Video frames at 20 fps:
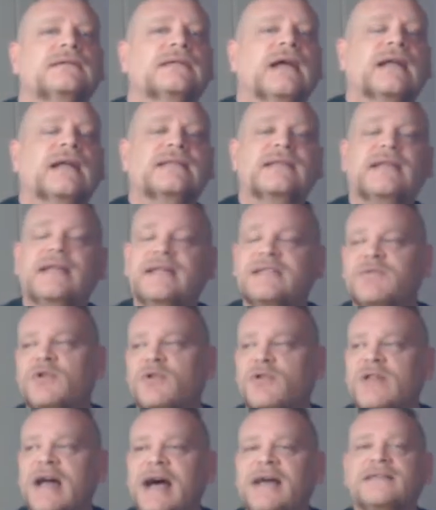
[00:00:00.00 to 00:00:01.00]
Today's
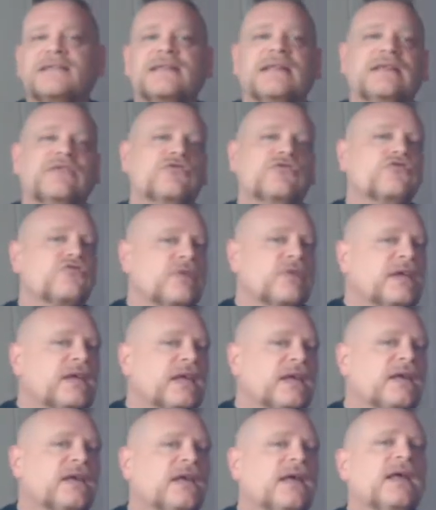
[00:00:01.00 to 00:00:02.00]
middle class is
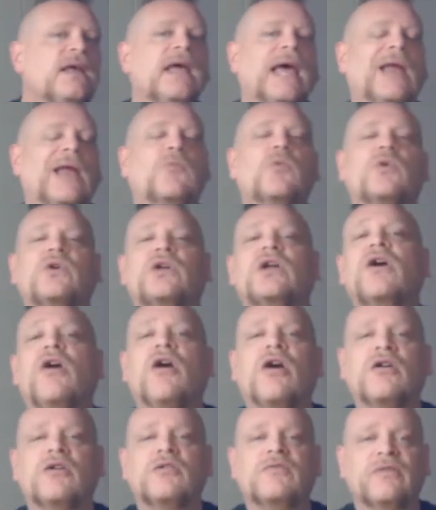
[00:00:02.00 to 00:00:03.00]
shrinking and working
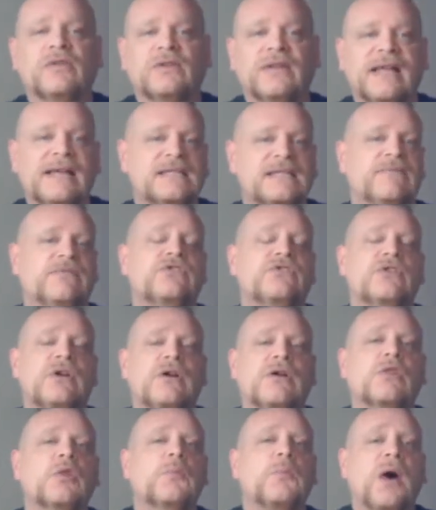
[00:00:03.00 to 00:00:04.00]
harder for less of a
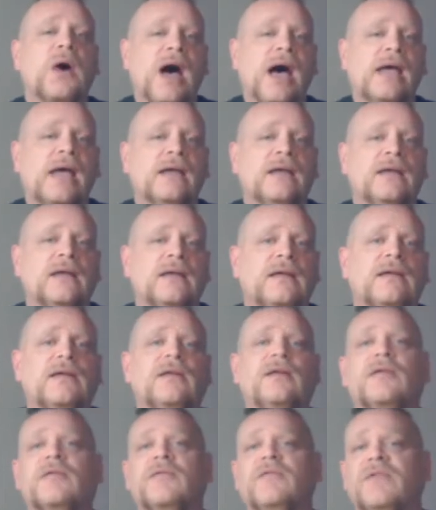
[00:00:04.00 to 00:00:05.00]
share of the pie.
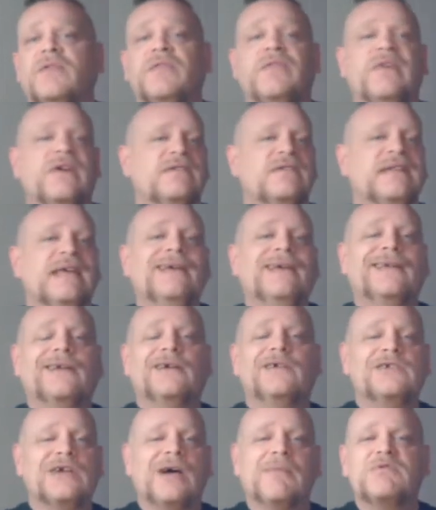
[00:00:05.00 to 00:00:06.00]
The "they're taking
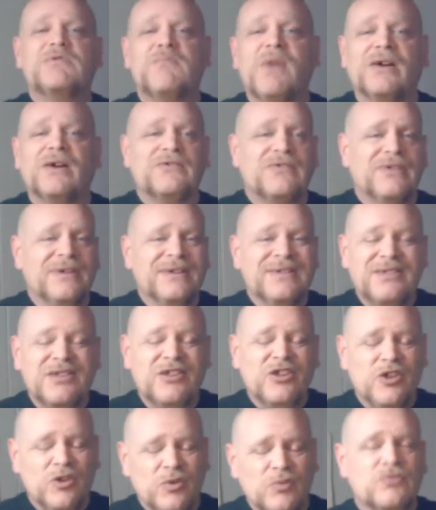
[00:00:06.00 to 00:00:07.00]
our jobs" mantra
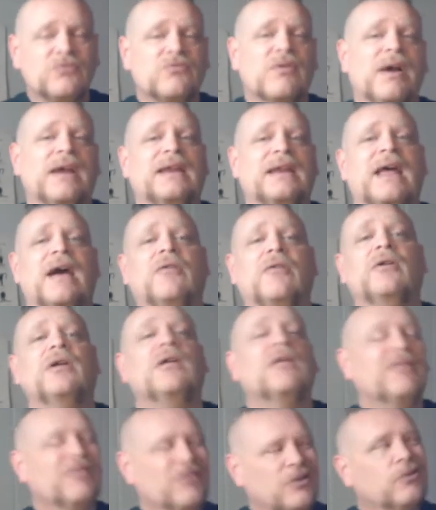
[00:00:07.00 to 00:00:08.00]
is huge right now,
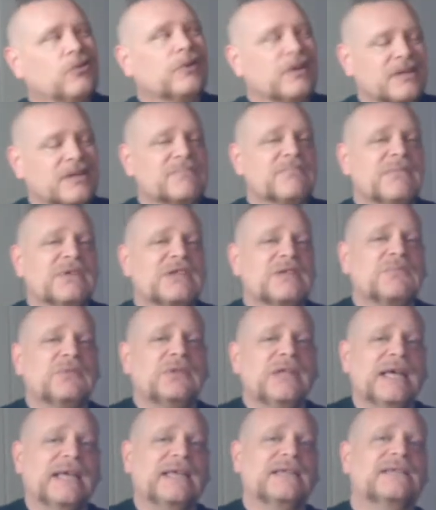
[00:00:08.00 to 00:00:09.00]
though it is
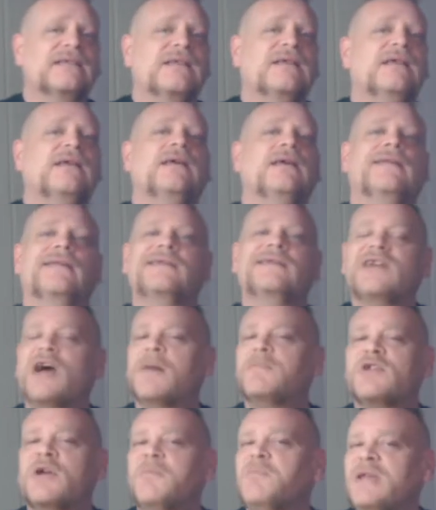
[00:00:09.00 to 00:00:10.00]
misplaced. The
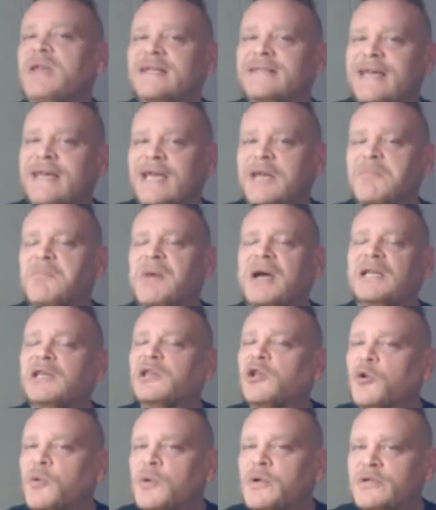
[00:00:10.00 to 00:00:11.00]
jobs aren't being taken by
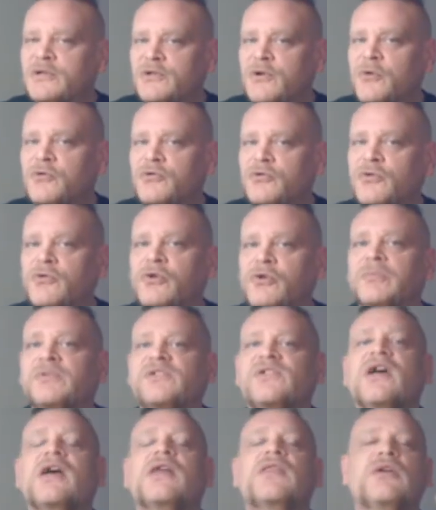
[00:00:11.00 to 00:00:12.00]
lower social
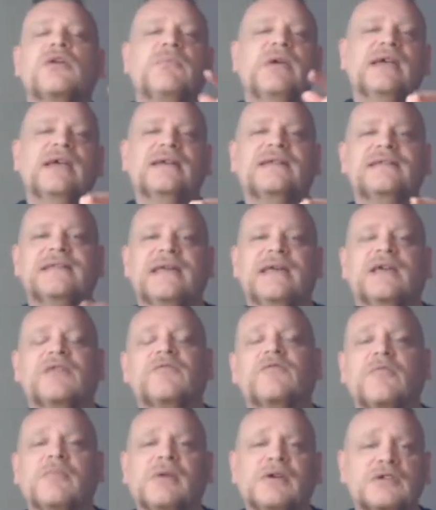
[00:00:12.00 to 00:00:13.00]
groups, they're being taken
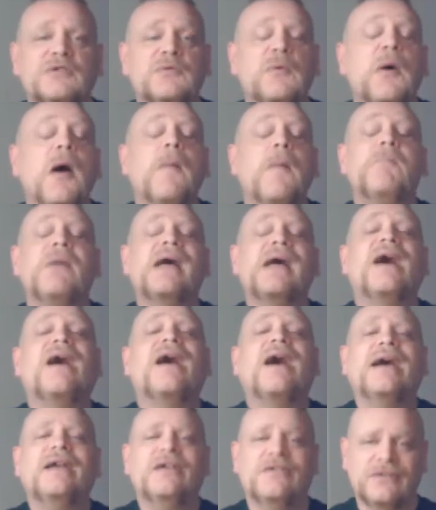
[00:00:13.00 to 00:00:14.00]
from us by
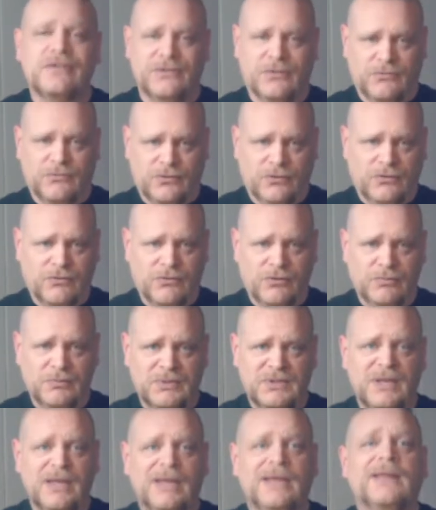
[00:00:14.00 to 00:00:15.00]
higher social
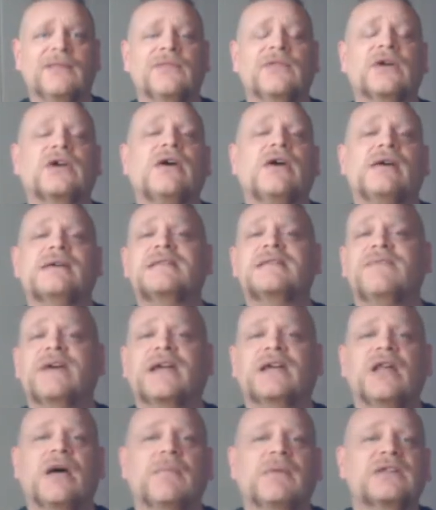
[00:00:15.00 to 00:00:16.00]
groups. The cause of
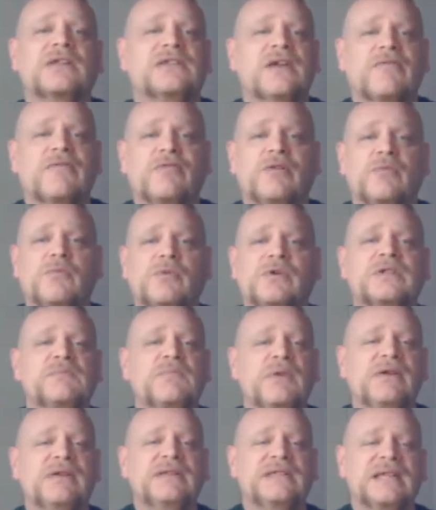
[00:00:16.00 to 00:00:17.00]
economic suffering we're
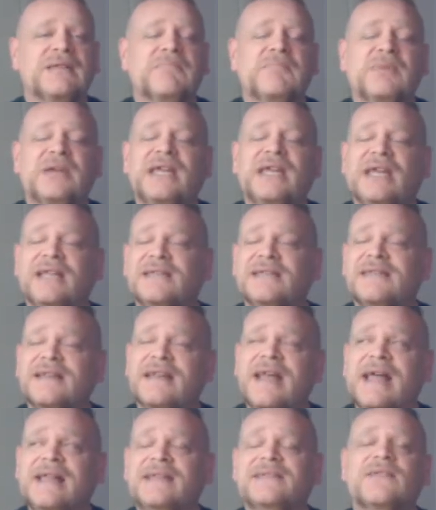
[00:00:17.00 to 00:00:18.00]
experiencing begins
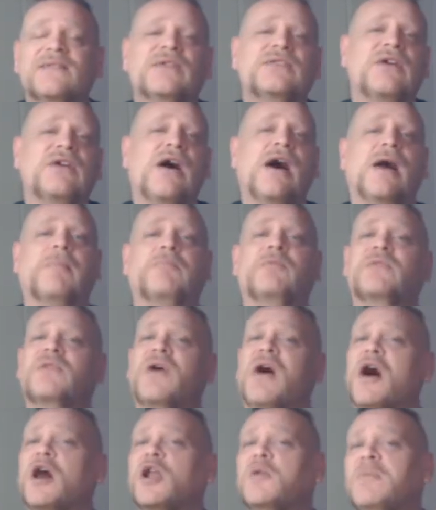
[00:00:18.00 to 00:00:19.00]
and ends at the top, with
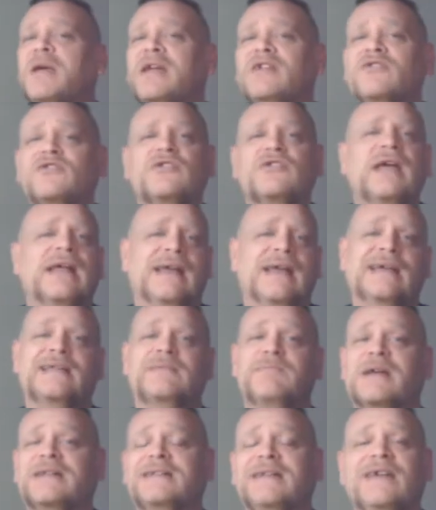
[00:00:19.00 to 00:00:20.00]
automation and
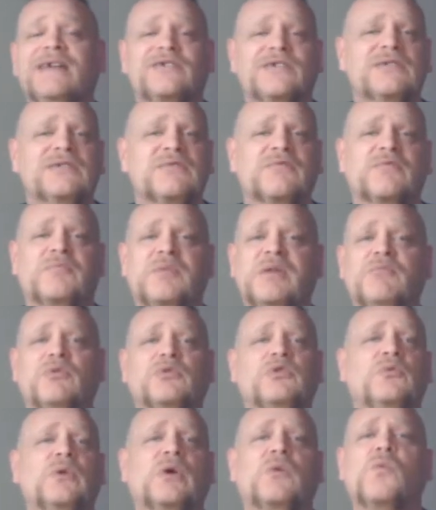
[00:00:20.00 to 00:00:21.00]
expectations of people
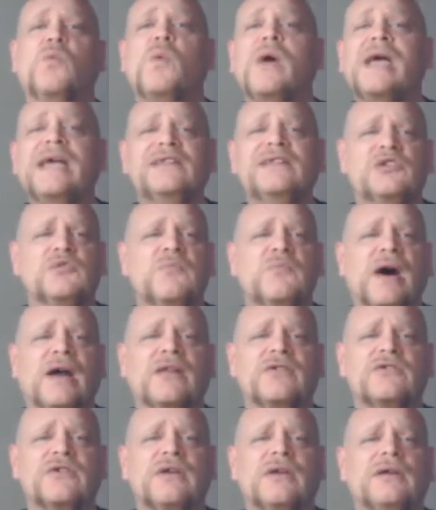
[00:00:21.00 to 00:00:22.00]
doing way too
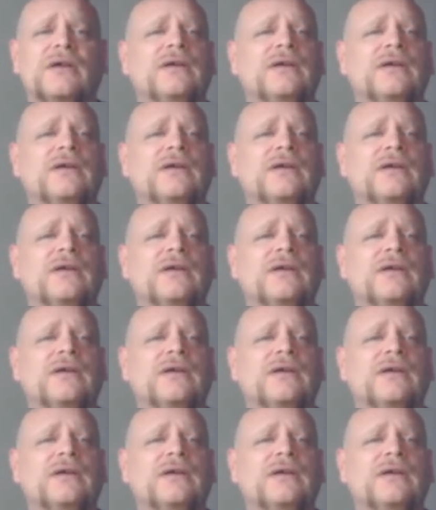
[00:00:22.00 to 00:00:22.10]
much.